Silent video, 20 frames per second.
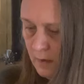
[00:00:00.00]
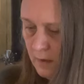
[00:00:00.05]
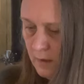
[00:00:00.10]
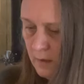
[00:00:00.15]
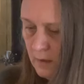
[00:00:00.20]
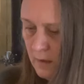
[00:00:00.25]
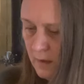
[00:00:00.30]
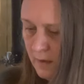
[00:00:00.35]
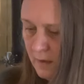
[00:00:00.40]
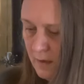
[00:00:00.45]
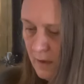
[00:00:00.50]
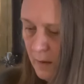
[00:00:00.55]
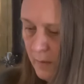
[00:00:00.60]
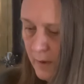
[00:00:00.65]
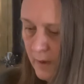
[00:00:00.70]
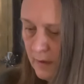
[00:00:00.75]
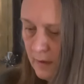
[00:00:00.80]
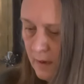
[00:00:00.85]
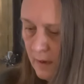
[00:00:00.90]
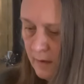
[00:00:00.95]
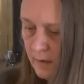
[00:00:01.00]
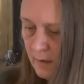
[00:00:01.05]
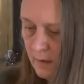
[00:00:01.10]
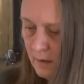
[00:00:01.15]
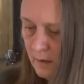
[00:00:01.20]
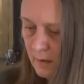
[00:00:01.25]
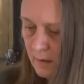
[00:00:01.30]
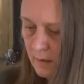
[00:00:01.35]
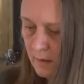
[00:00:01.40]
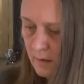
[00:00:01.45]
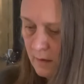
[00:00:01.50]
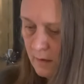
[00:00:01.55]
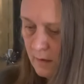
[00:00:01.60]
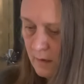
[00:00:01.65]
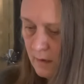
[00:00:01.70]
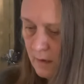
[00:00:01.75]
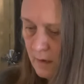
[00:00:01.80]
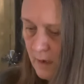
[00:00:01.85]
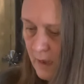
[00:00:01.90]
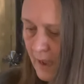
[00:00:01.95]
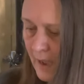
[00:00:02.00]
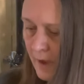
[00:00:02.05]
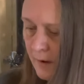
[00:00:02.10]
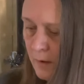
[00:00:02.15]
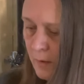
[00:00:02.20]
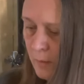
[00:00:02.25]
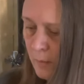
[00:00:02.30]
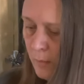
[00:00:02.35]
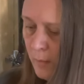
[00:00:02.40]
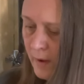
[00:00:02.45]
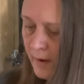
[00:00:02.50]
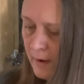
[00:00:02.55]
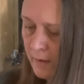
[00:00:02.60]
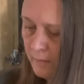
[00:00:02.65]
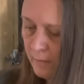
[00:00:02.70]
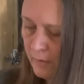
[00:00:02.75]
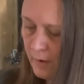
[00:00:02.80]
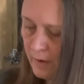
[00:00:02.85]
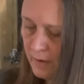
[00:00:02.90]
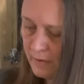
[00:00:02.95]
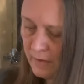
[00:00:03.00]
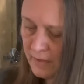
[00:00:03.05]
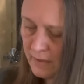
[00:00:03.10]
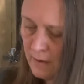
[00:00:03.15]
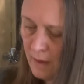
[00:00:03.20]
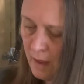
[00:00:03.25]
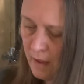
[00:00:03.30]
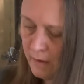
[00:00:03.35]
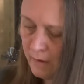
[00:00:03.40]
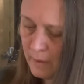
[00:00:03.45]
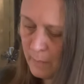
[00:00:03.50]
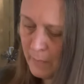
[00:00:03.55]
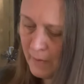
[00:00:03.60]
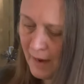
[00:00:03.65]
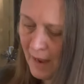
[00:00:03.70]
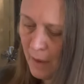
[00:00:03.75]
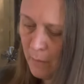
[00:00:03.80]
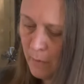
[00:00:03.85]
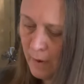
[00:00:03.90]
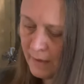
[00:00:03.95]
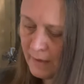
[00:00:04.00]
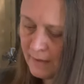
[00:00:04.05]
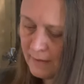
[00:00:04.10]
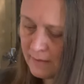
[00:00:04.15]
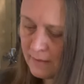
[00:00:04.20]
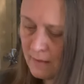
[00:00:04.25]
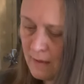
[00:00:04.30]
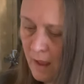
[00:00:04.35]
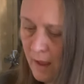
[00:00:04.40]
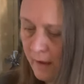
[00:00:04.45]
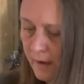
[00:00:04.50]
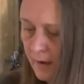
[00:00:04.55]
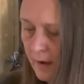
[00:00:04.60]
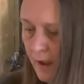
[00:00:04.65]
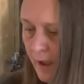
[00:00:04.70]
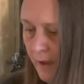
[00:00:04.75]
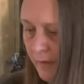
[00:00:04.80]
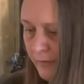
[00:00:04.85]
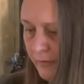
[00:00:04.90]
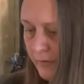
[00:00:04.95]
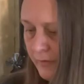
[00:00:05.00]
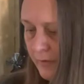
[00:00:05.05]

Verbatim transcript: just so it doesn't I don't want it real snug, but I want it snug enough.